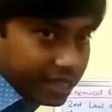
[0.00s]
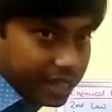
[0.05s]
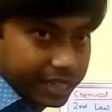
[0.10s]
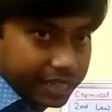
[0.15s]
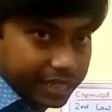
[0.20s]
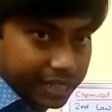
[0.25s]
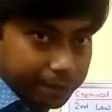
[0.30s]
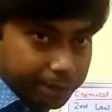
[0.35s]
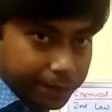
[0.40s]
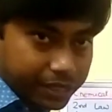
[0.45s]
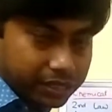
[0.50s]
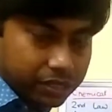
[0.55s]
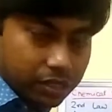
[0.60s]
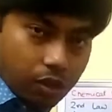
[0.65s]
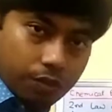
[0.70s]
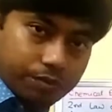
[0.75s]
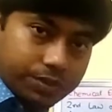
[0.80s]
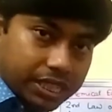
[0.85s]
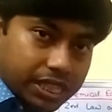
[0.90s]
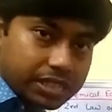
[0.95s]
pressure and
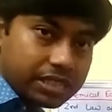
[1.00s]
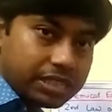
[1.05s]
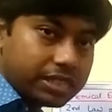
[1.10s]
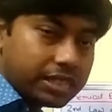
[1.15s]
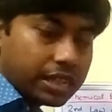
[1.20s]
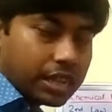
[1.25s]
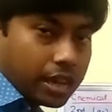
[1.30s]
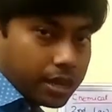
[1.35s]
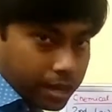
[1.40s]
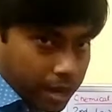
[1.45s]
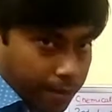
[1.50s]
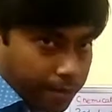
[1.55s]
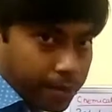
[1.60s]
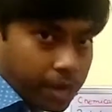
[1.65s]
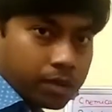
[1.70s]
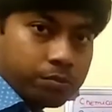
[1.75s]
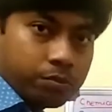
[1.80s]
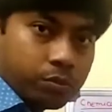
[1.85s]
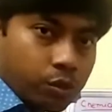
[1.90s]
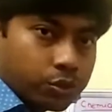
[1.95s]
temperature. Obviously, the
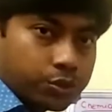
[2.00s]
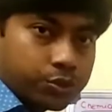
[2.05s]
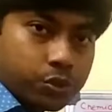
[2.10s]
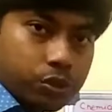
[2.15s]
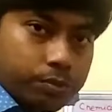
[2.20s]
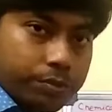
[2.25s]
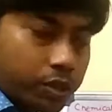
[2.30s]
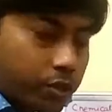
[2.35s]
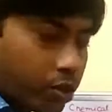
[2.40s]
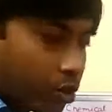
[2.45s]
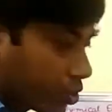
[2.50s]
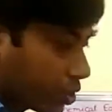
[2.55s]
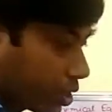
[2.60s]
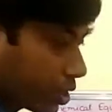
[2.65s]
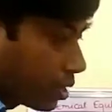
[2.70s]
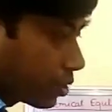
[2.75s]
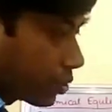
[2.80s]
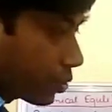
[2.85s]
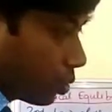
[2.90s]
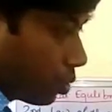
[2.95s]
number of moles will be
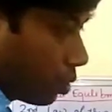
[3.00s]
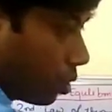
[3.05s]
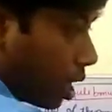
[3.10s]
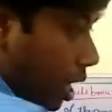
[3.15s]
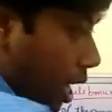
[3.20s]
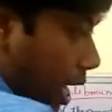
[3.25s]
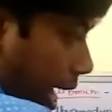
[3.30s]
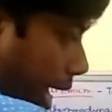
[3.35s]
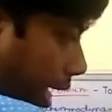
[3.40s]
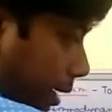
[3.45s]
constant. So